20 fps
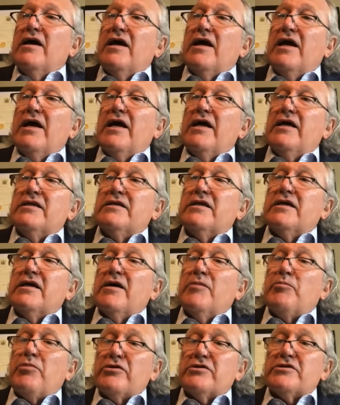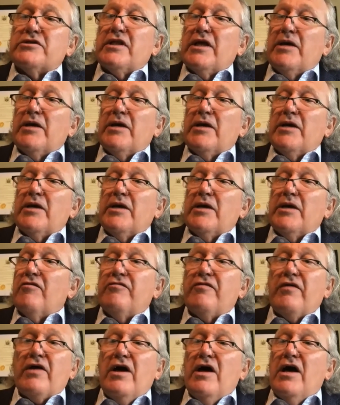And uh, personally,
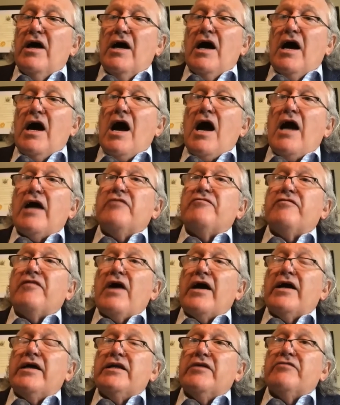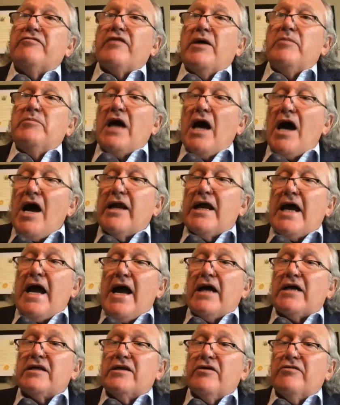myself, I find if I'm not
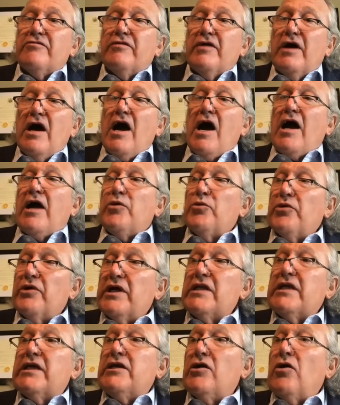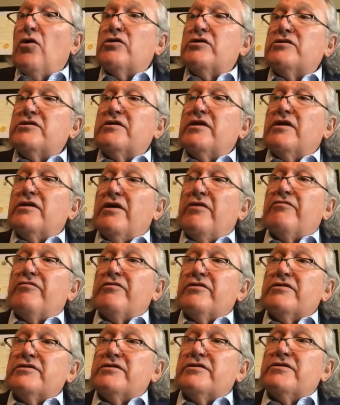active, I really notice the
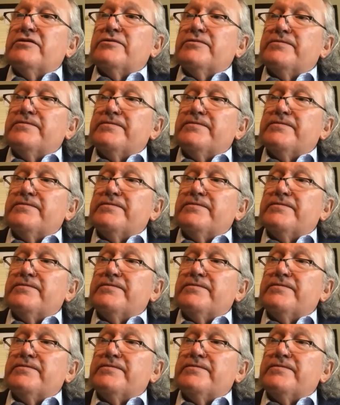difference.